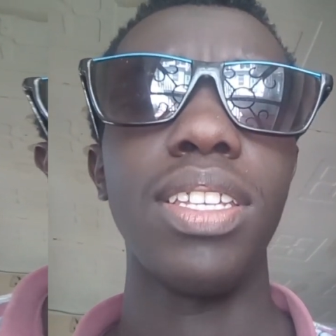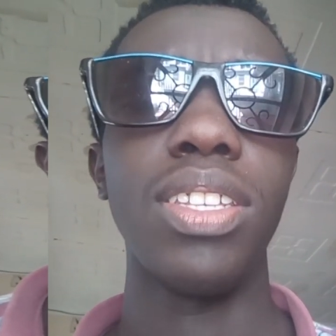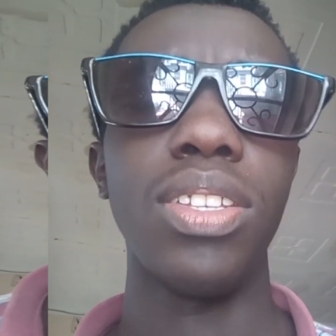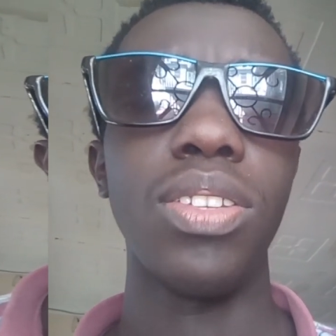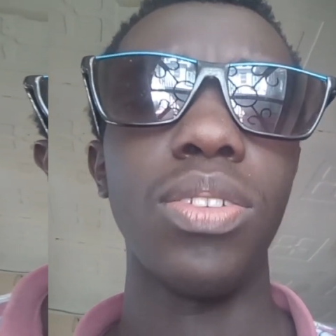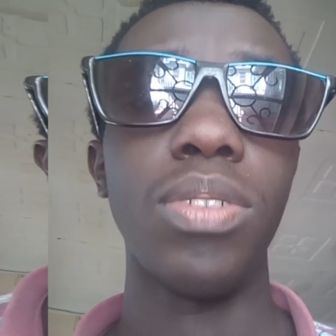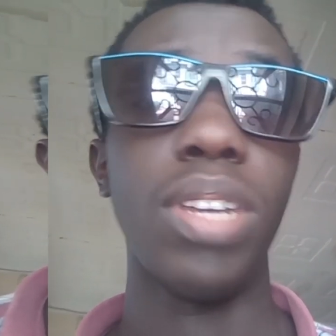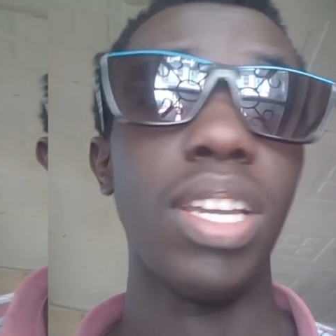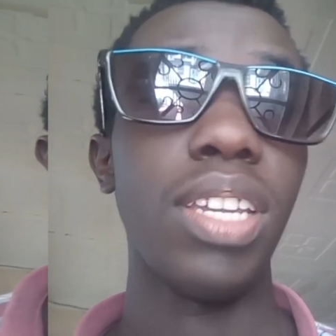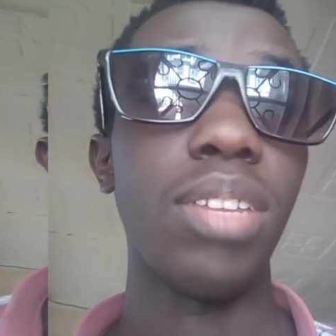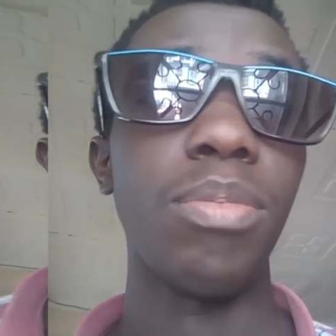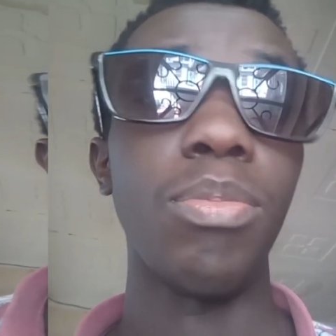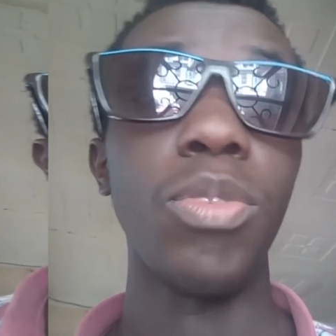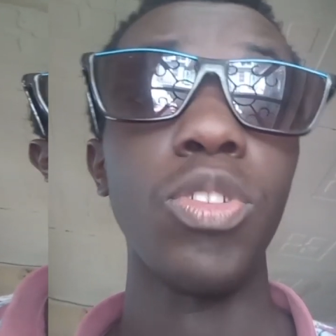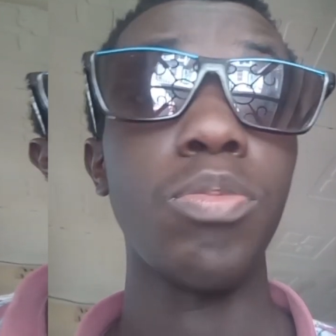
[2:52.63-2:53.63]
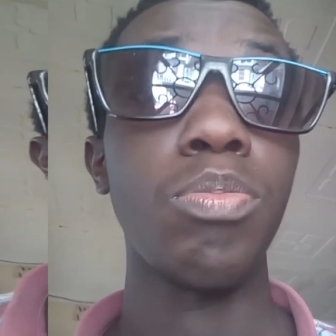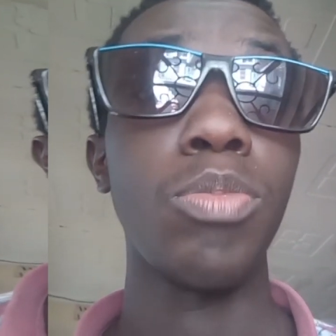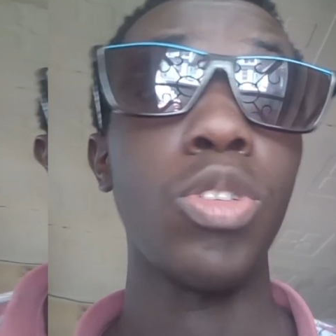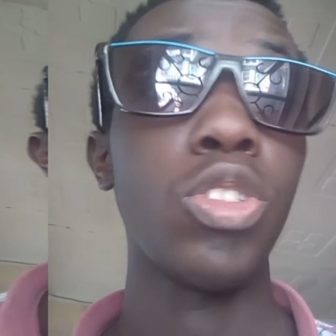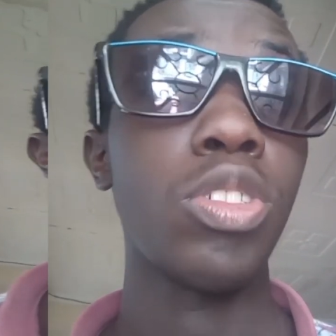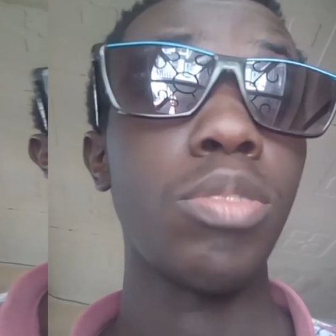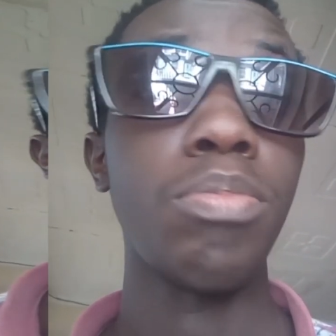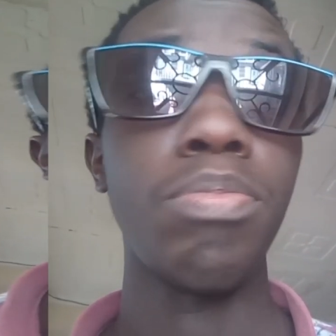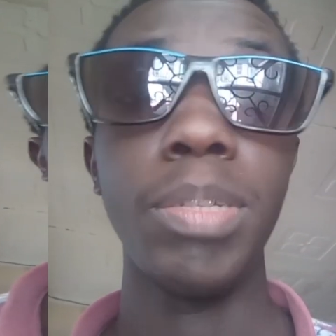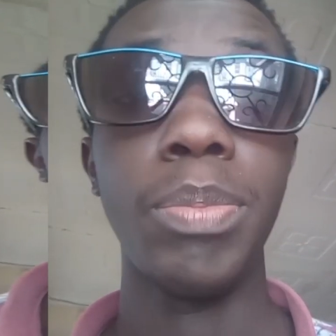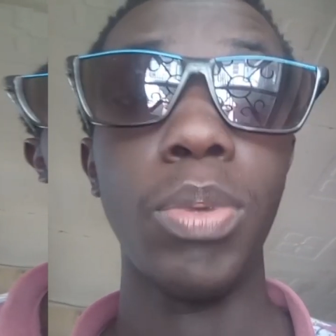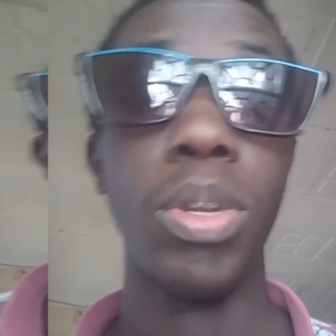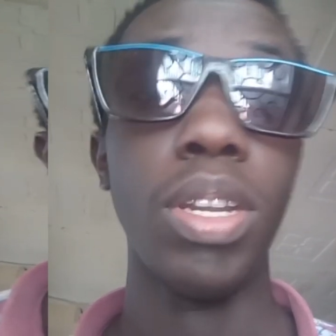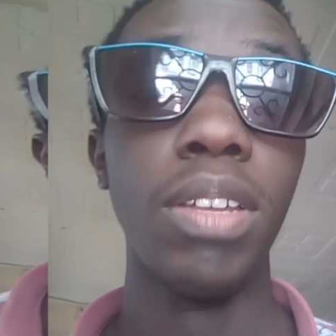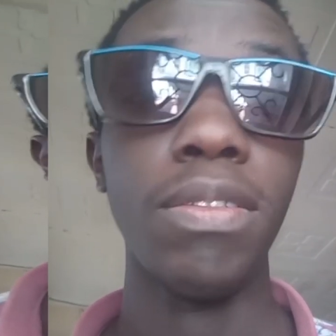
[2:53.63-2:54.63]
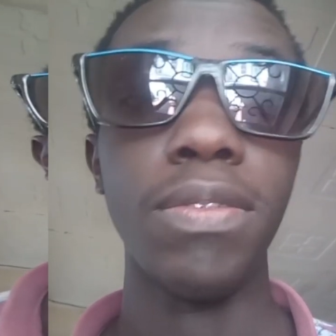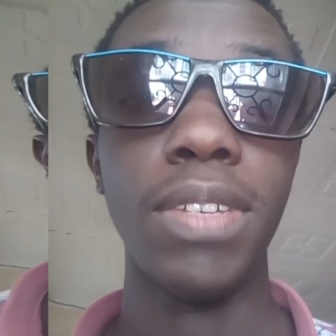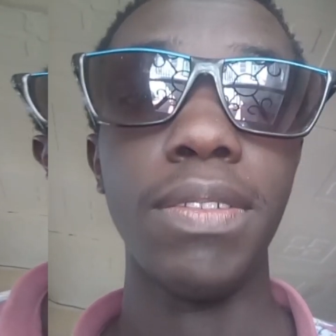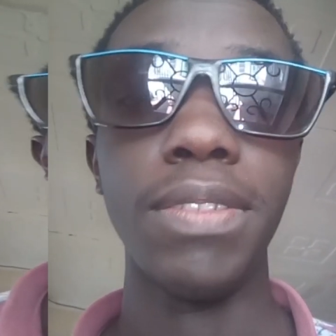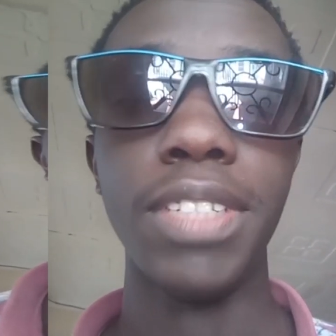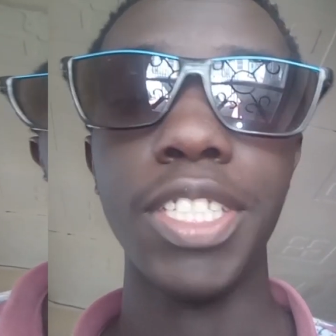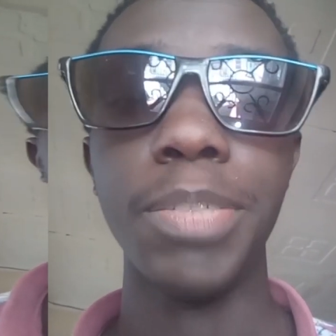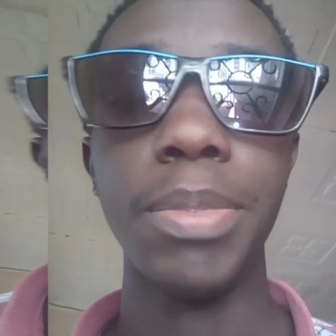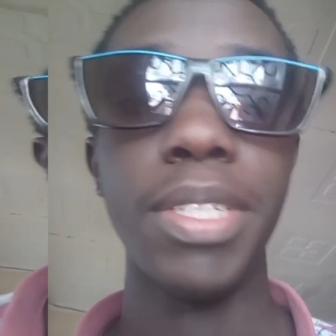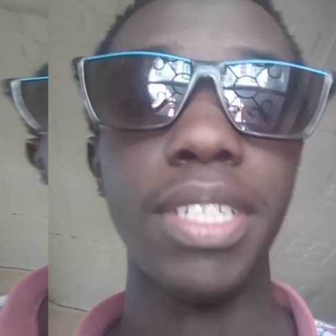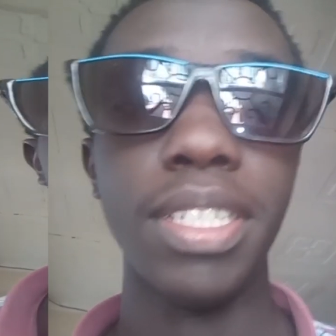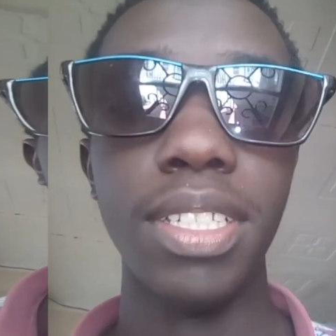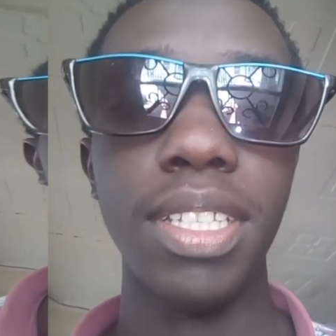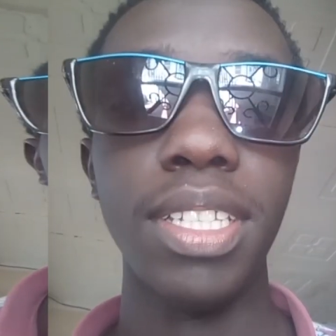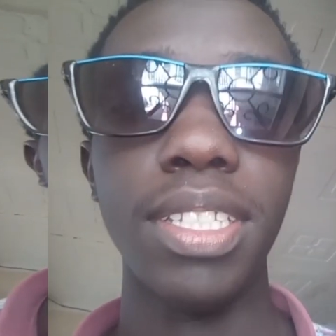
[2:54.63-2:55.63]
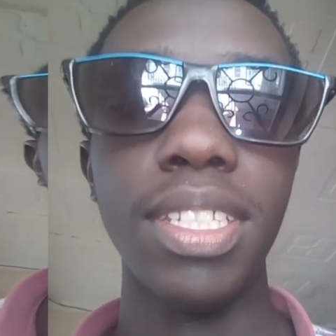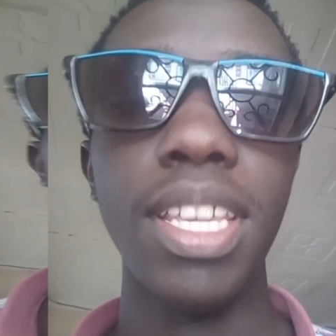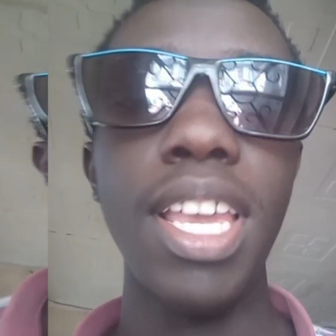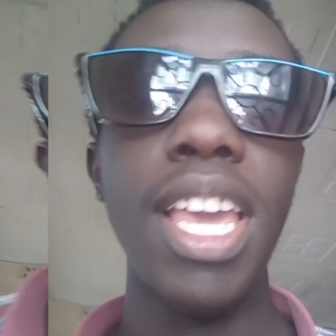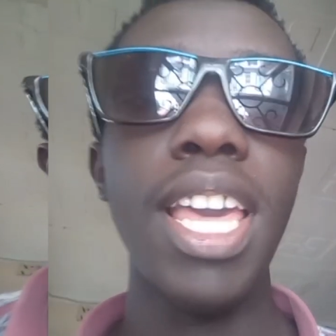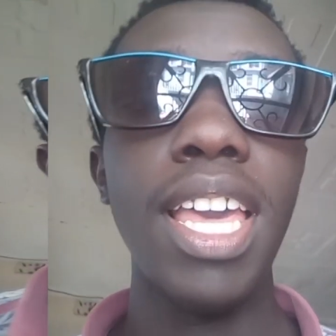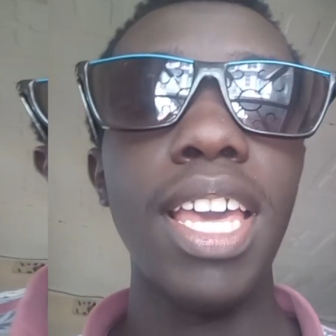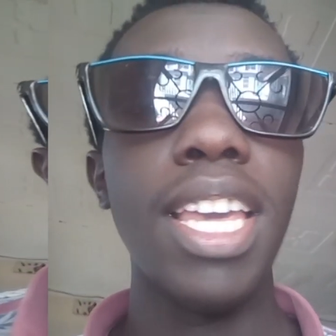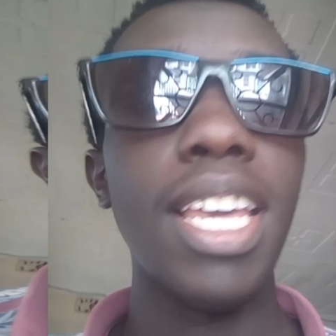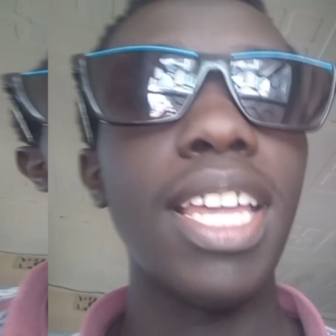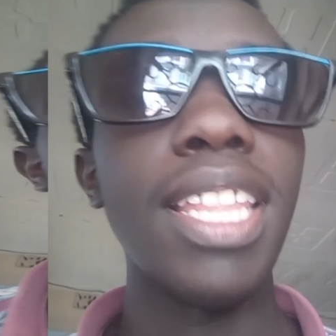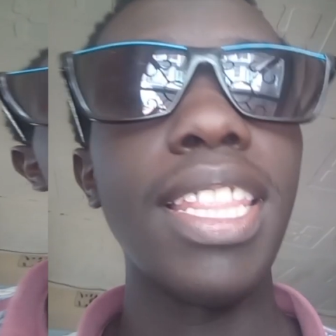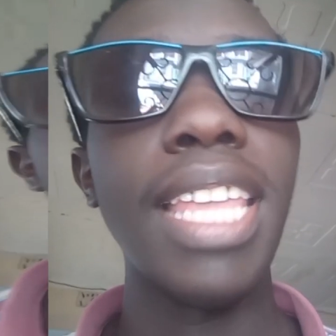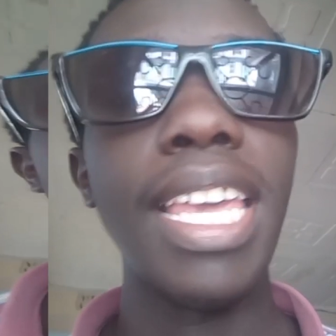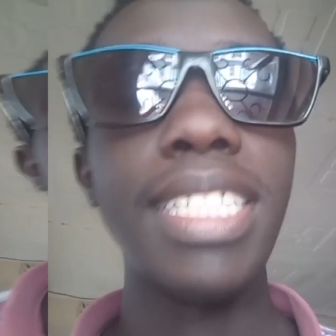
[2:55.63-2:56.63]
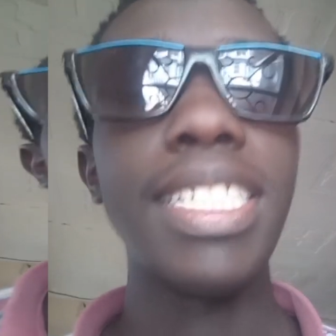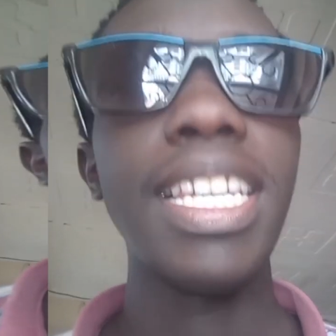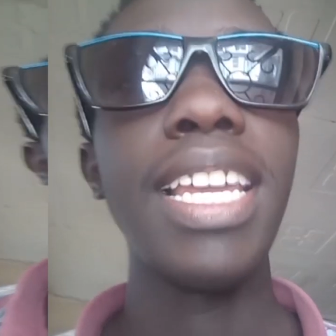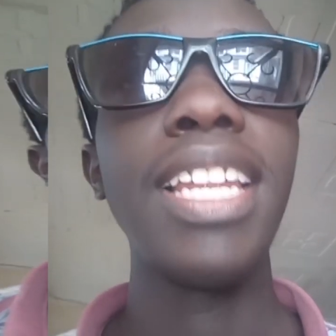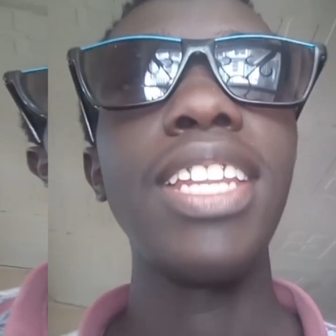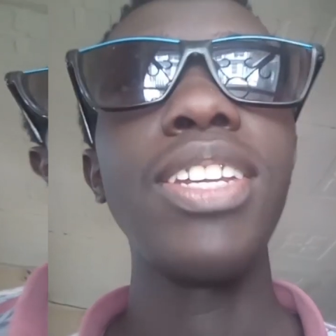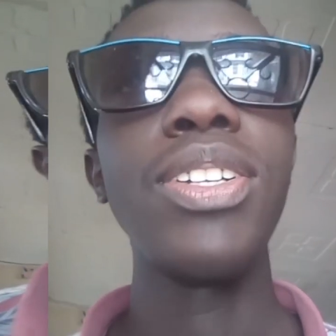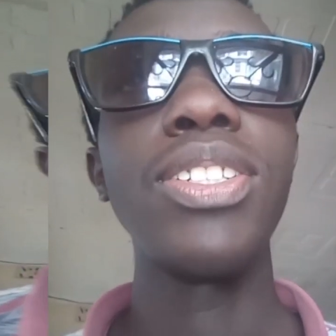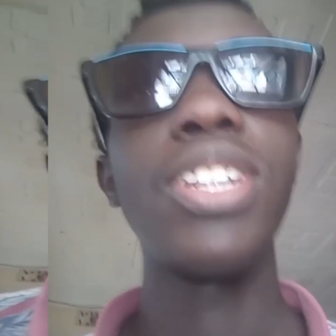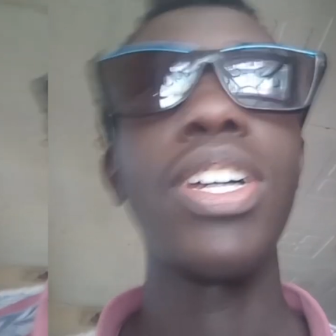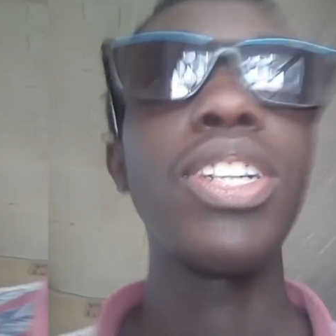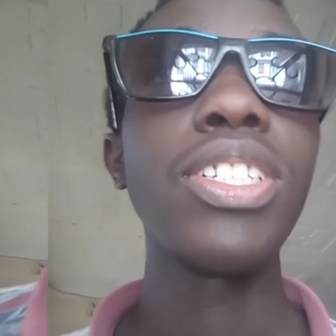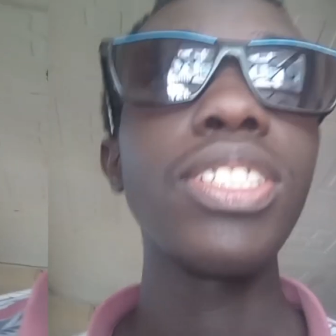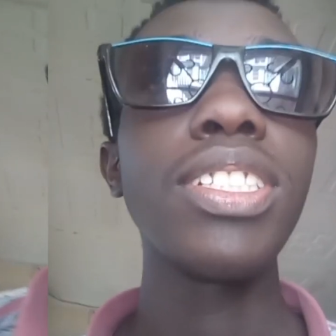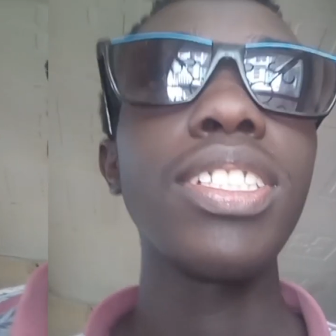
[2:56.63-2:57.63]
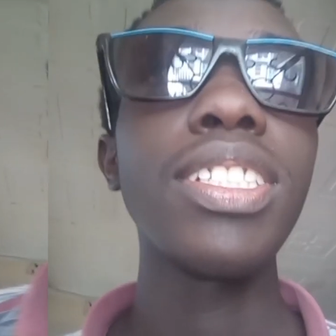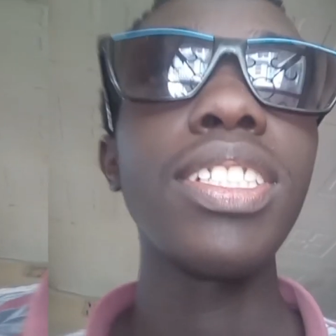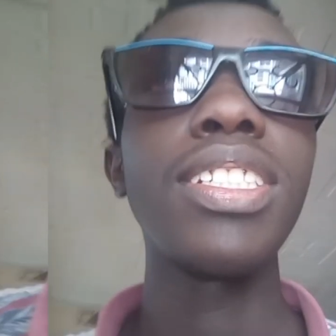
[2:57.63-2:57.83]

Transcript: You know, most people have experienced this. They tell you don't